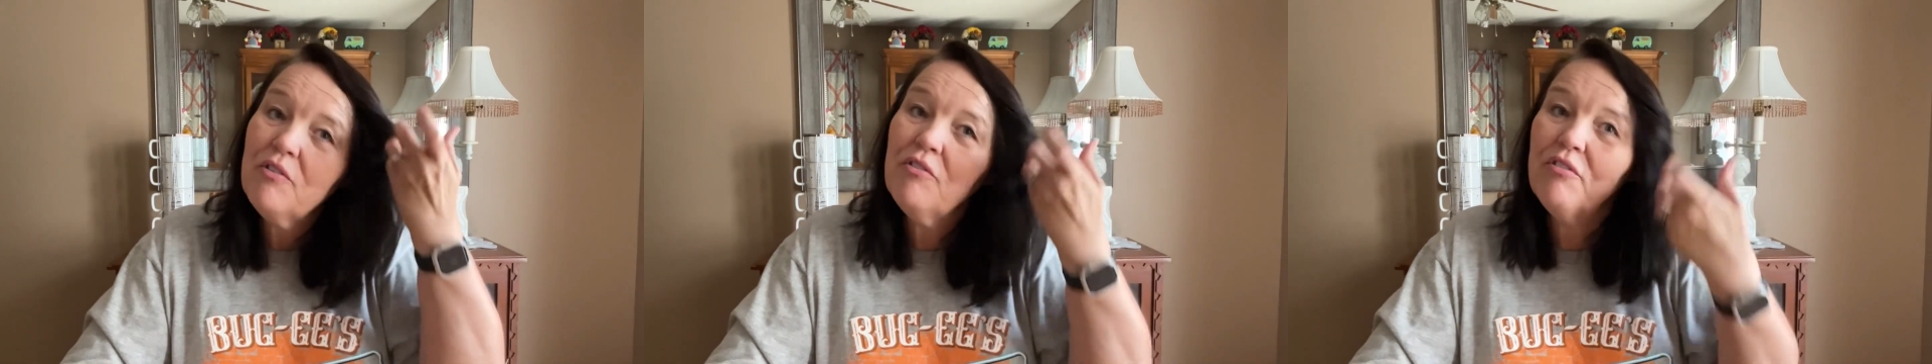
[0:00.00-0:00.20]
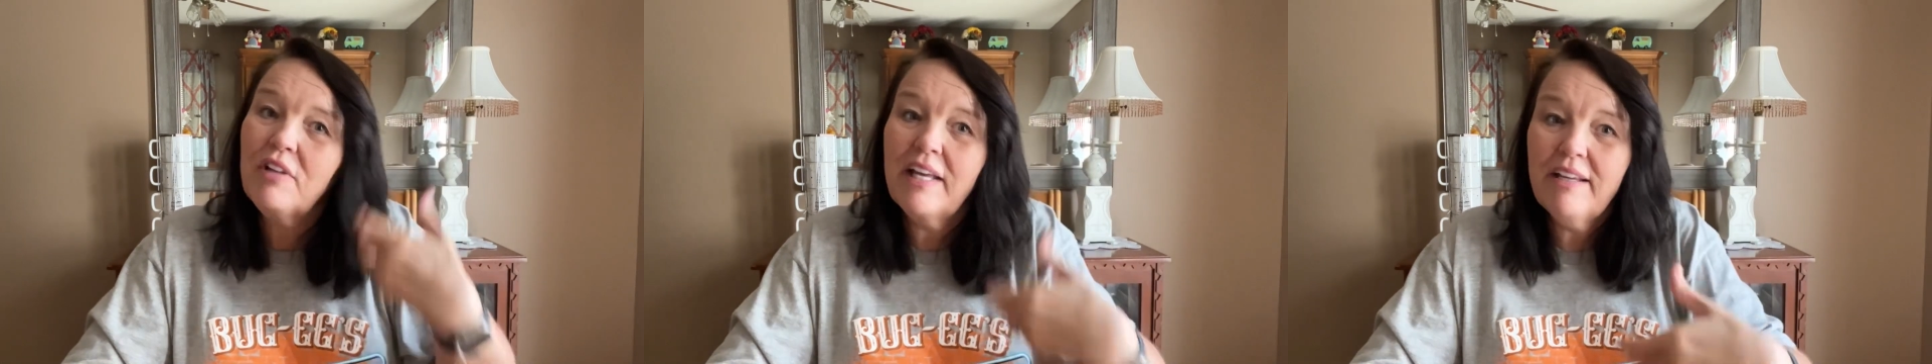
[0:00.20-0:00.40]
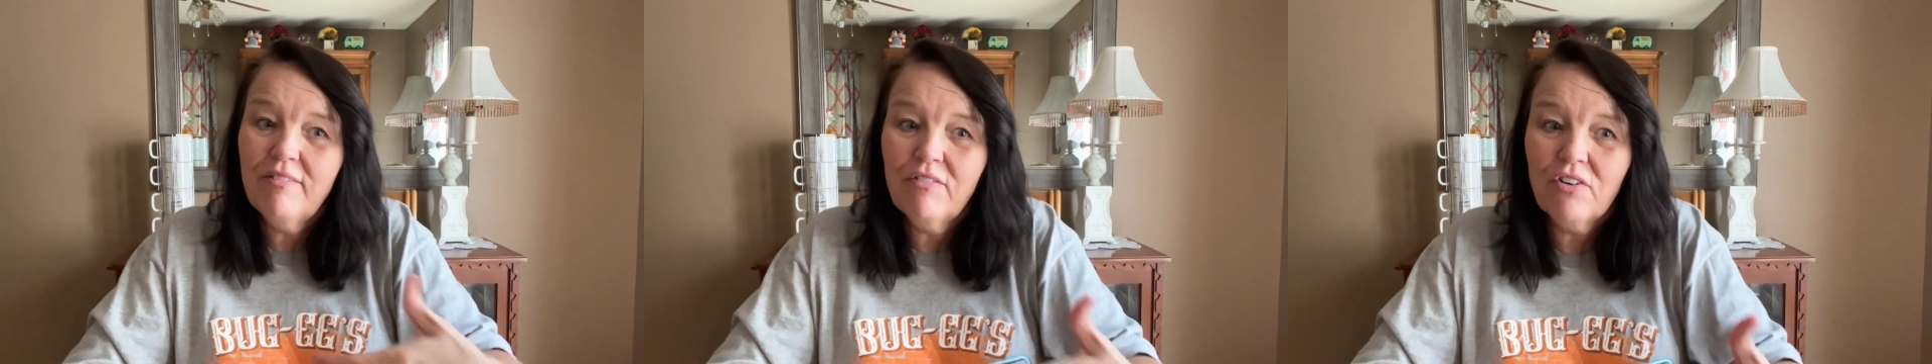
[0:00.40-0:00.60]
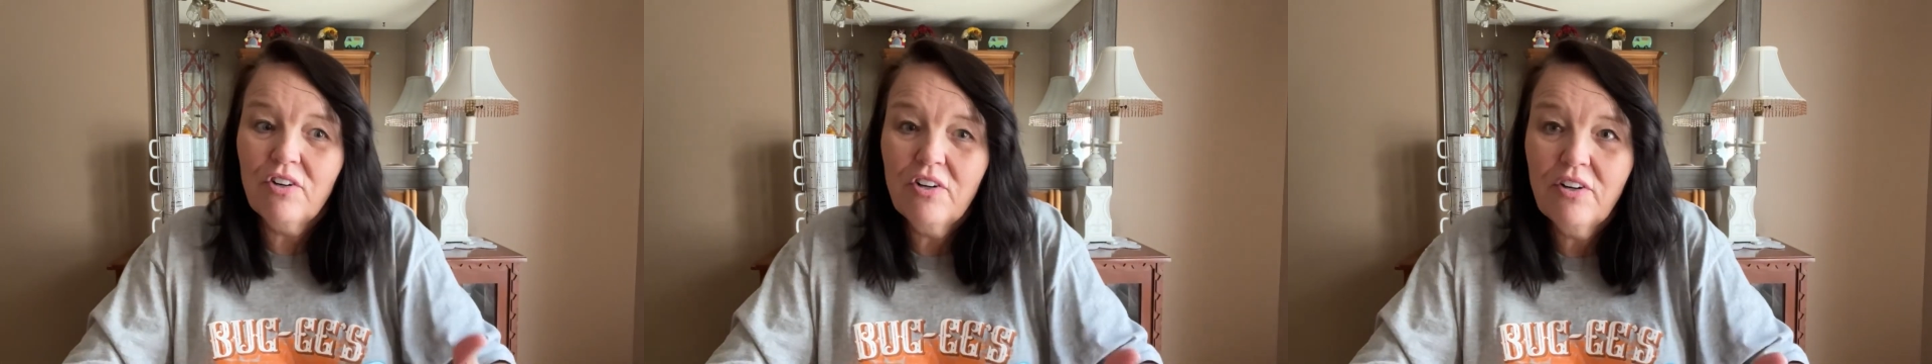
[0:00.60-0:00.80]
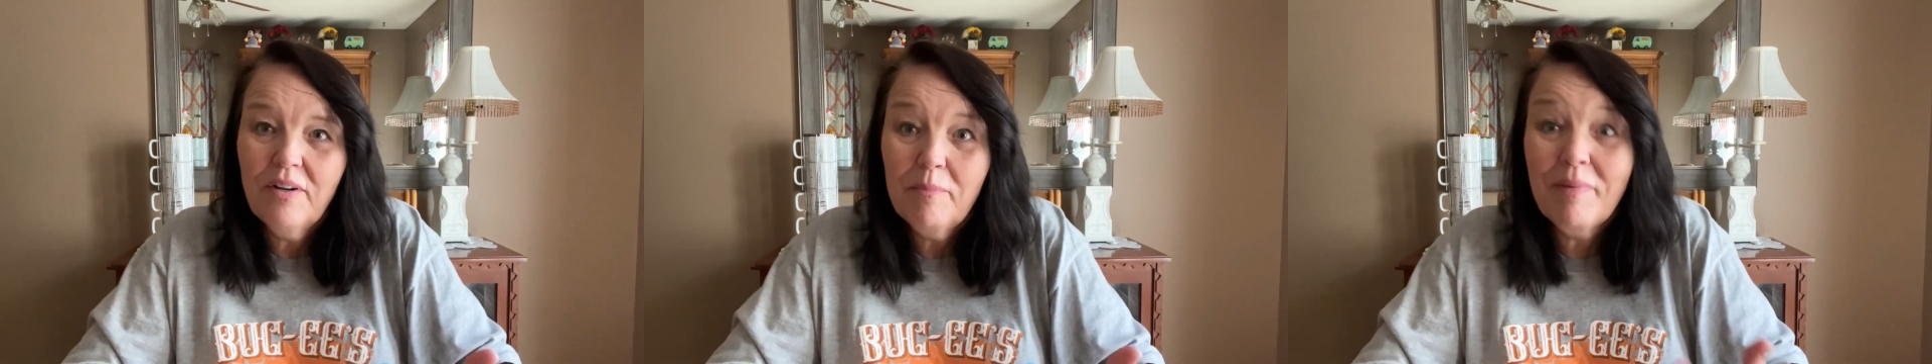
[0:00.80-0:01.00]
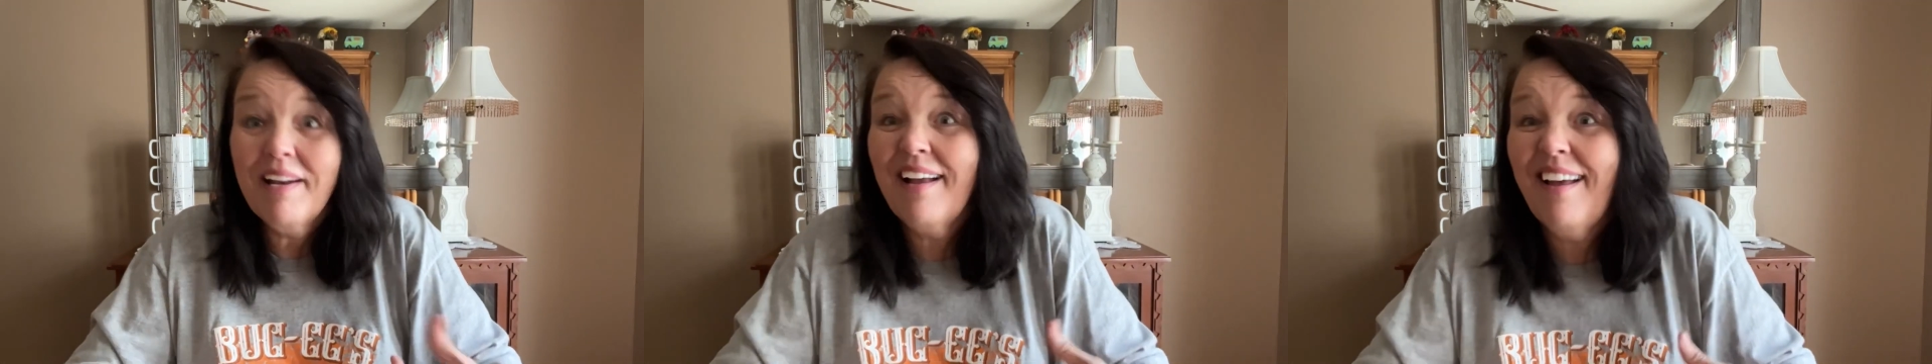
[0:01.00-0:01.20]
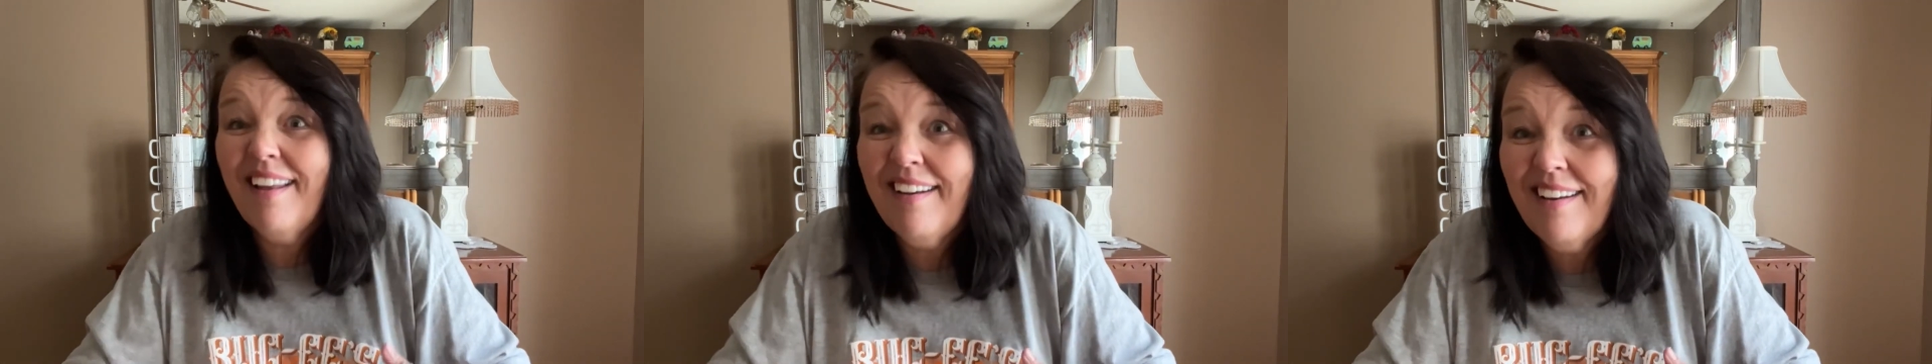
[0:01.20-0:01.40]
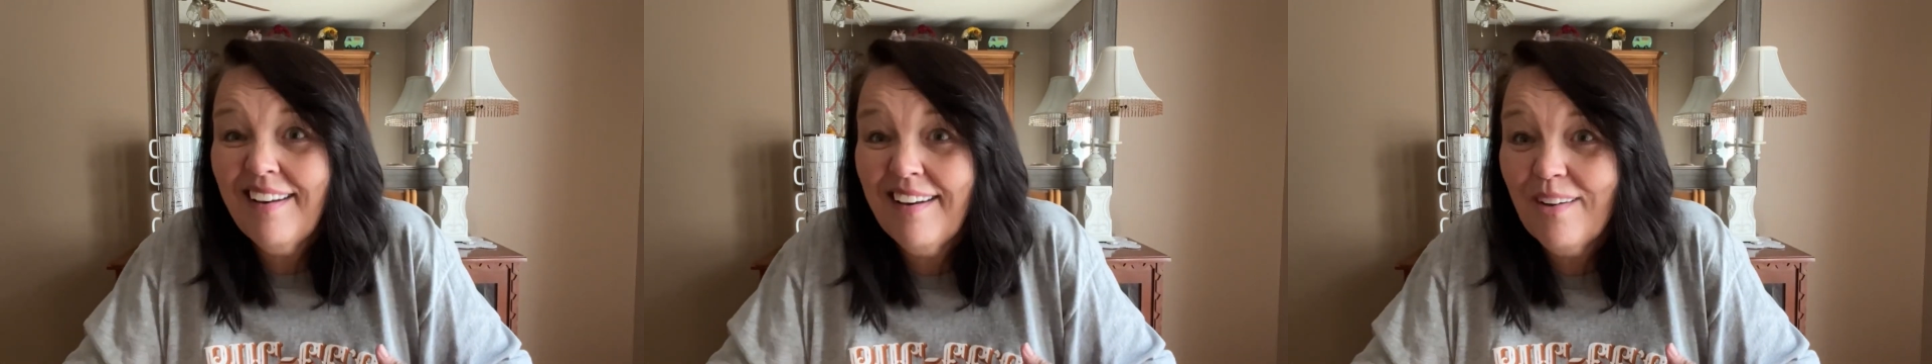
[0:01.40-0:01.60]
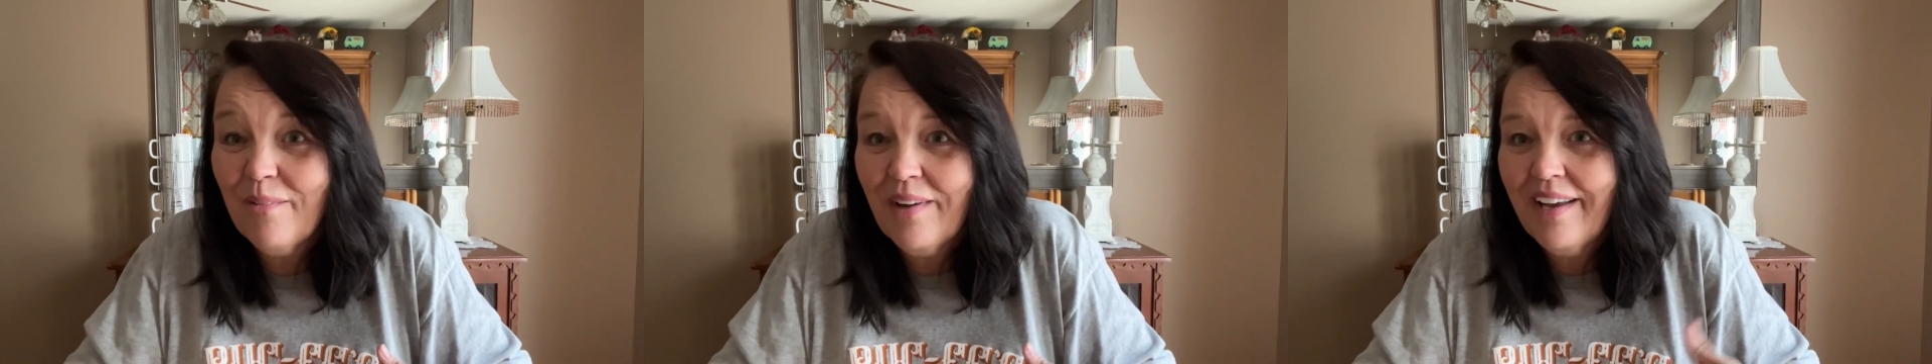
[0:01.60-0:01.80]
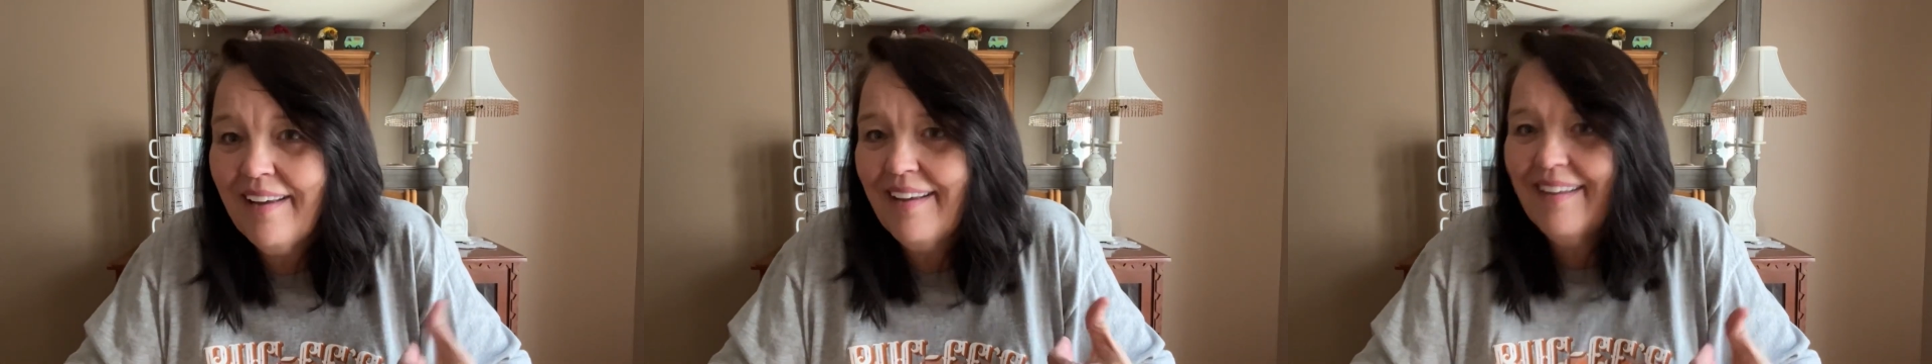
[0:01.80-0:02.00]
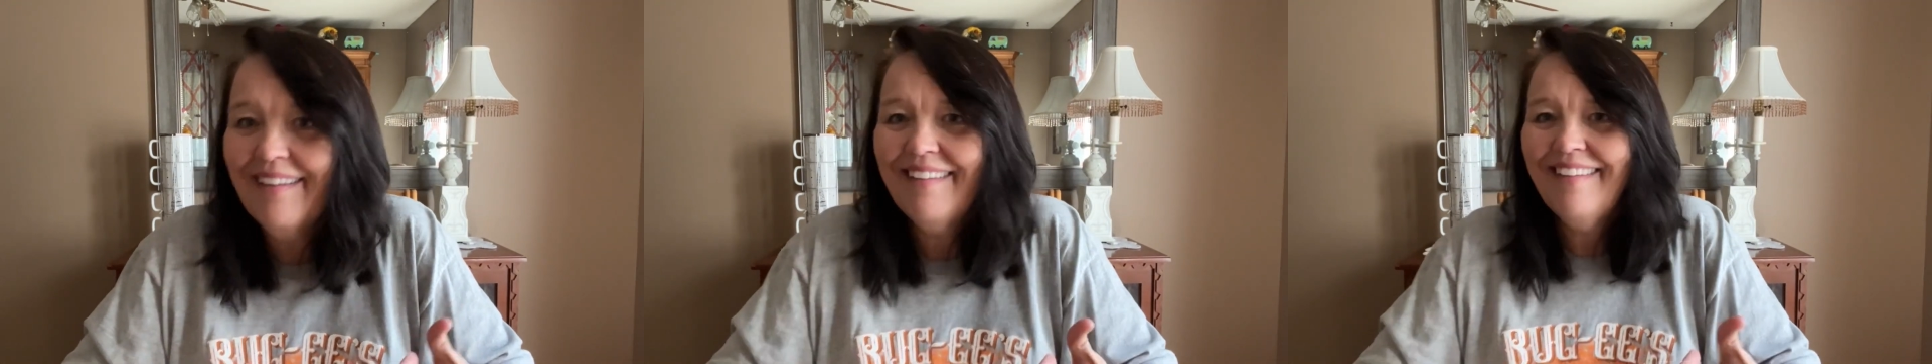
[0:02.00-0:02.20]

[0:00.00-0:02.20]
flavor, but I got it anyway.